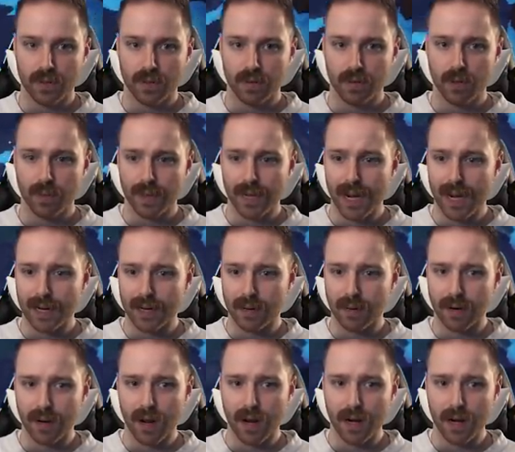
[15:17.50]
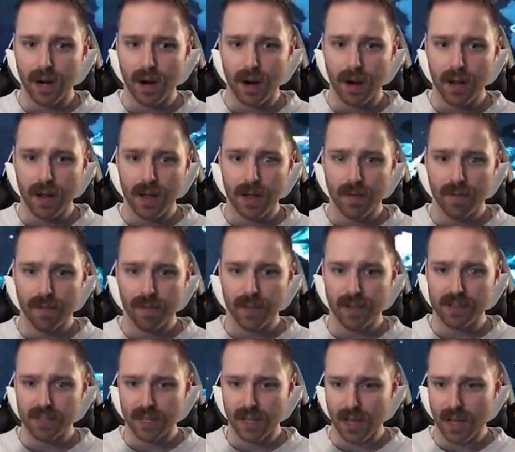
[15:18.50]
What do we got going on here?
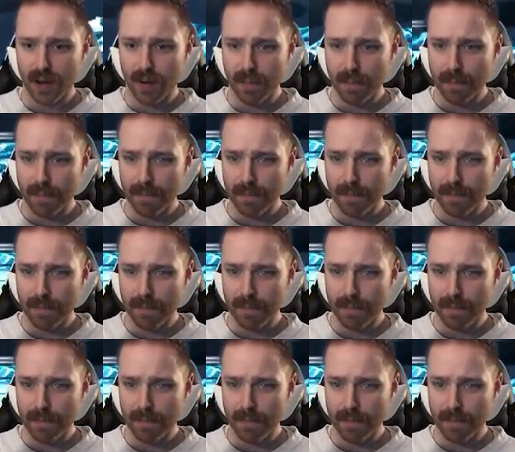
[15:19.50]
This again.